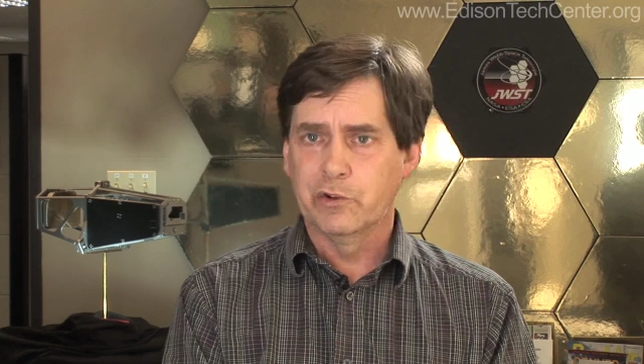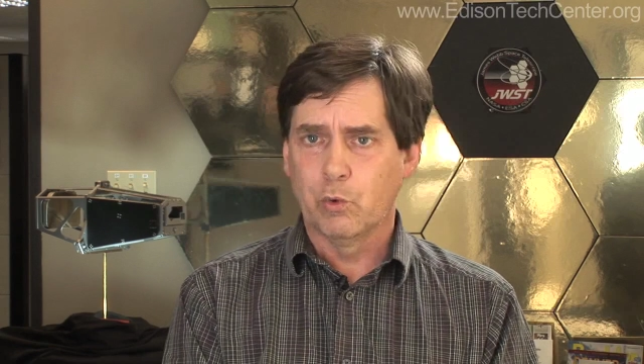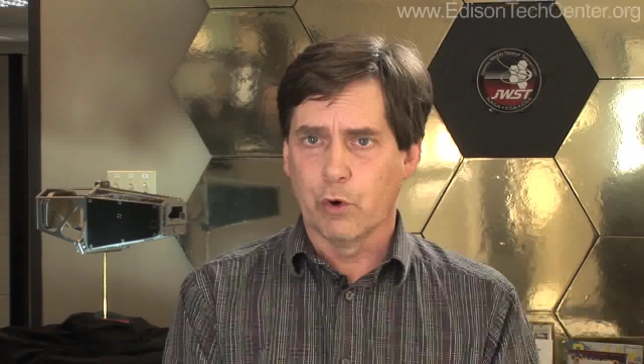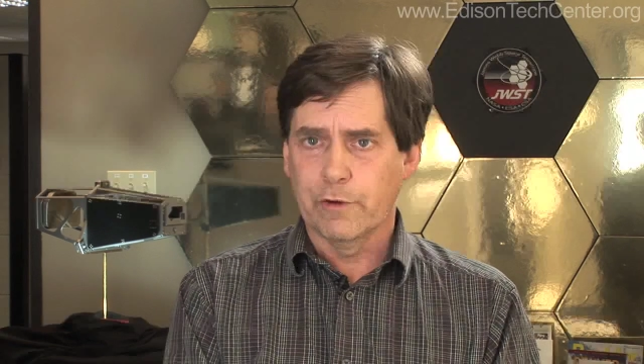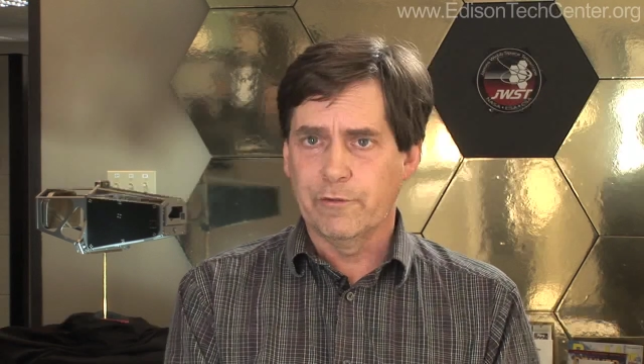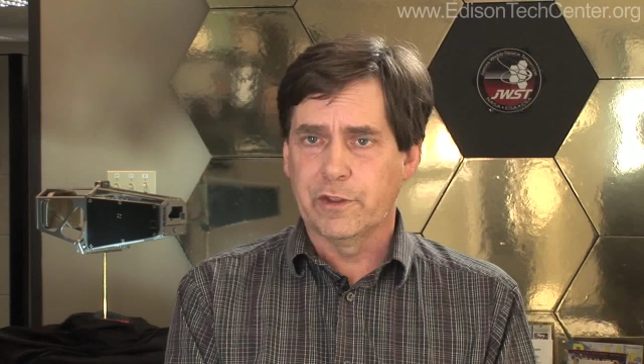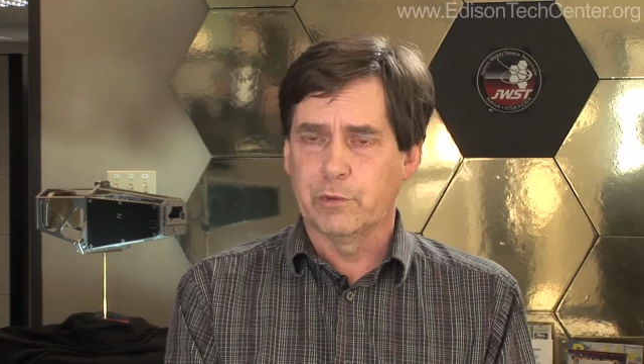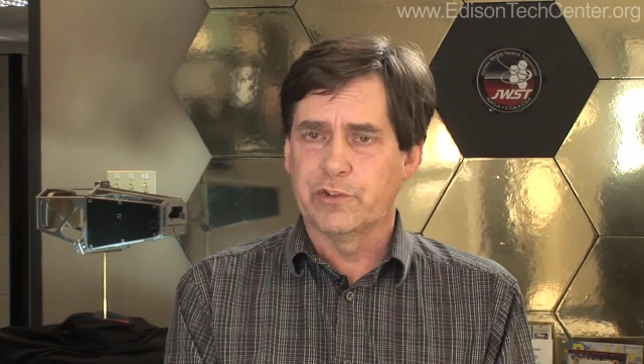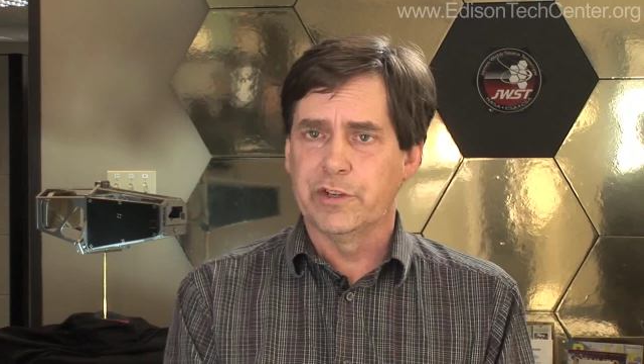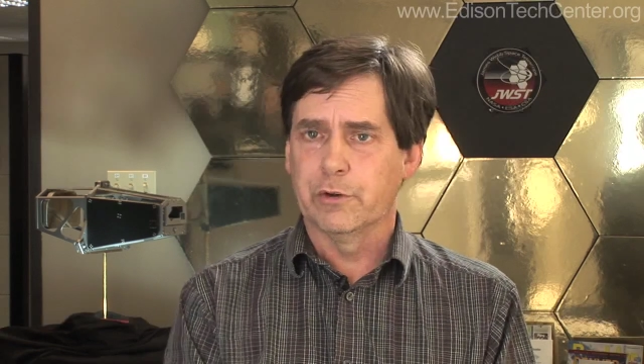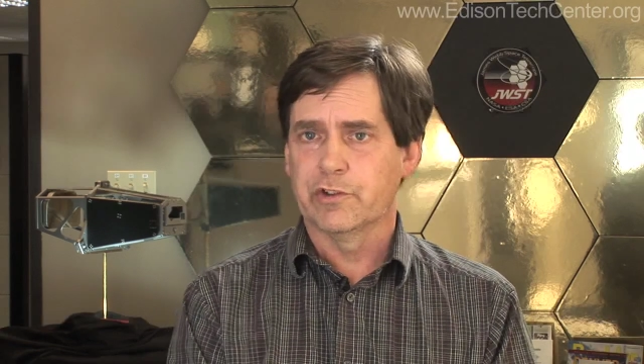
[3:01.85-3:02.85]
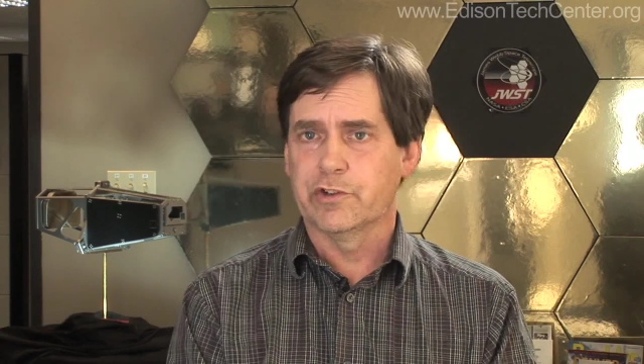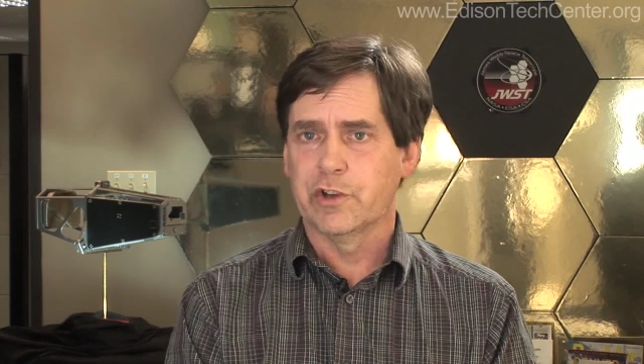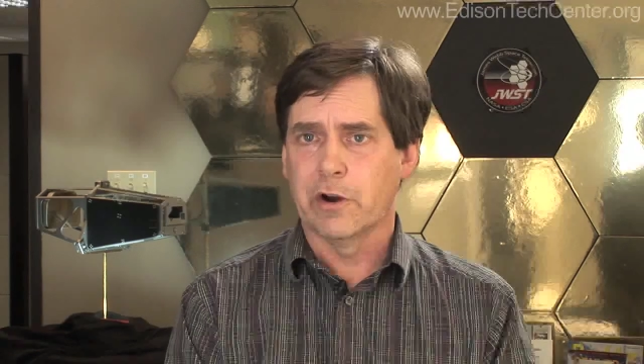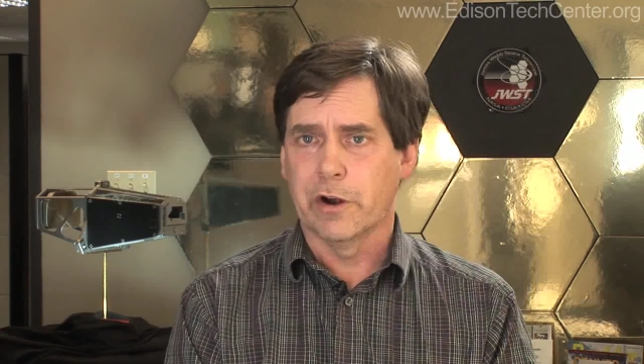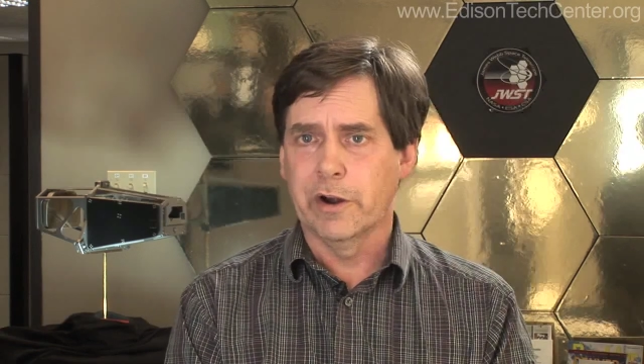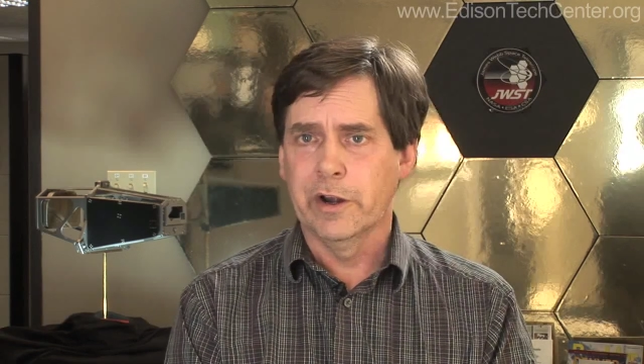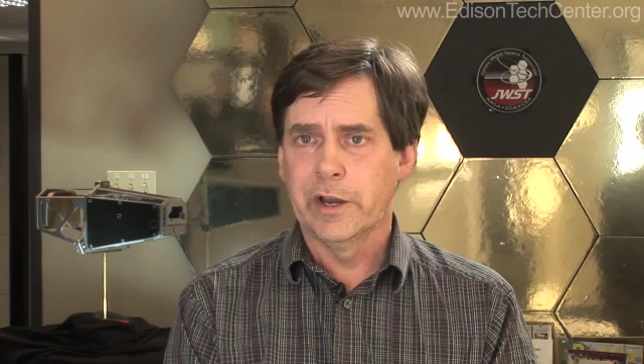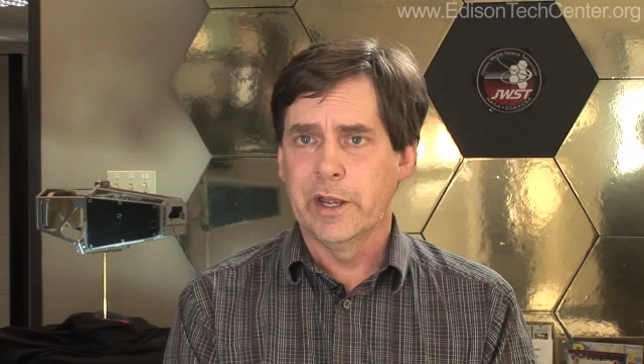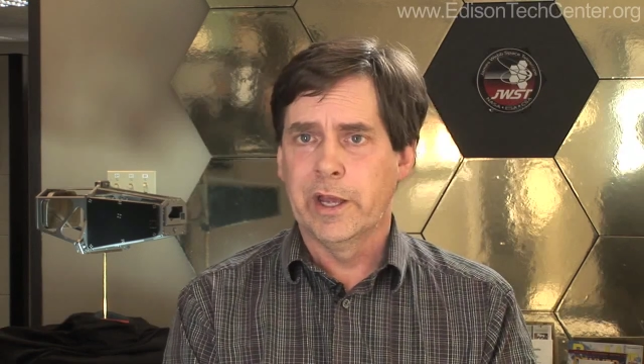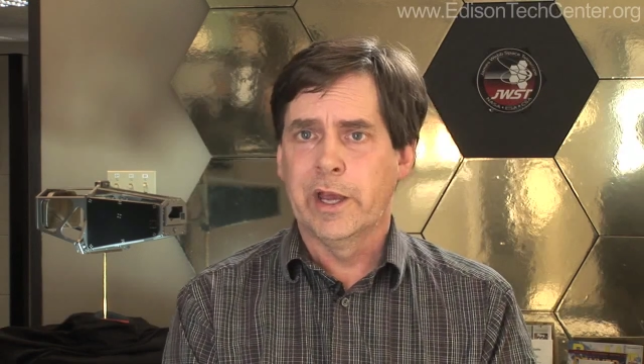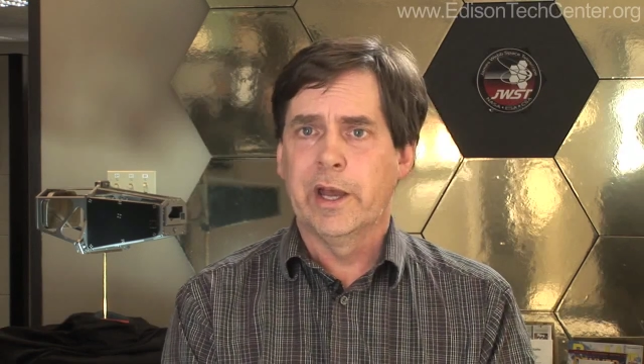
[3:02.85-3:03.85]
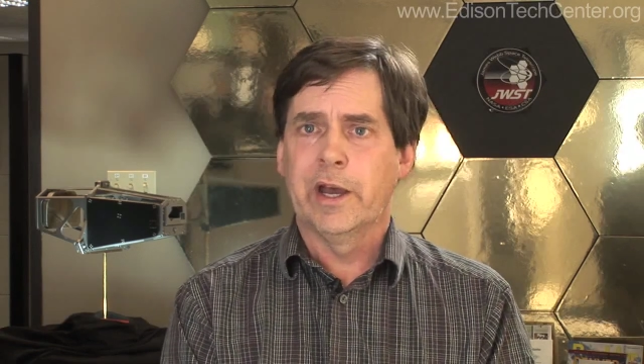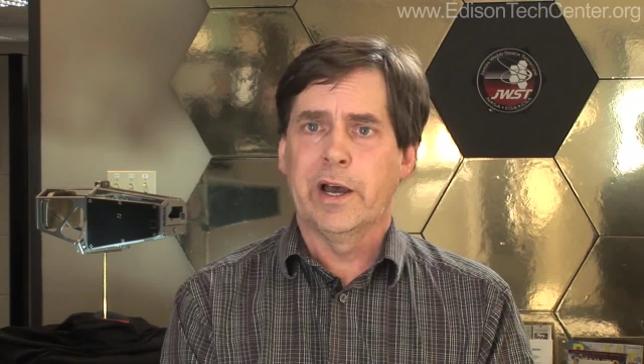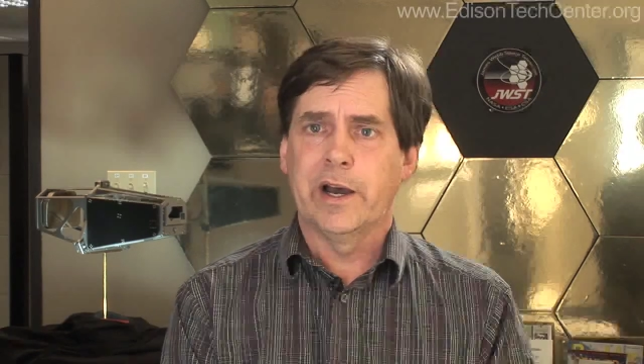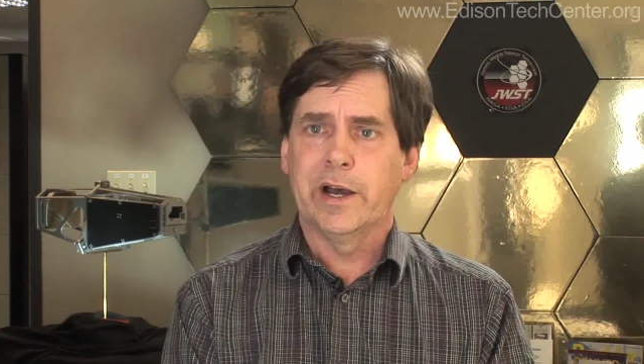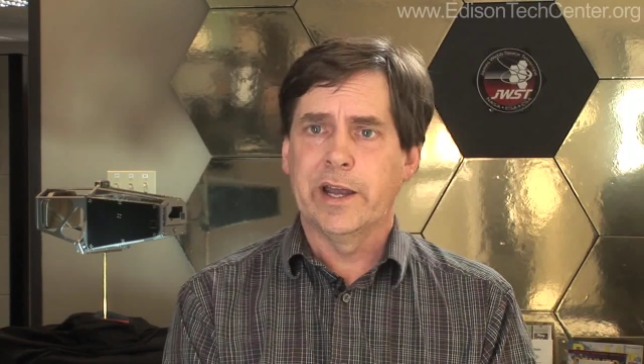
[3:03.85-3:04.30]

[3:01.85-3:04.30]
dwarf that was near a star, uh,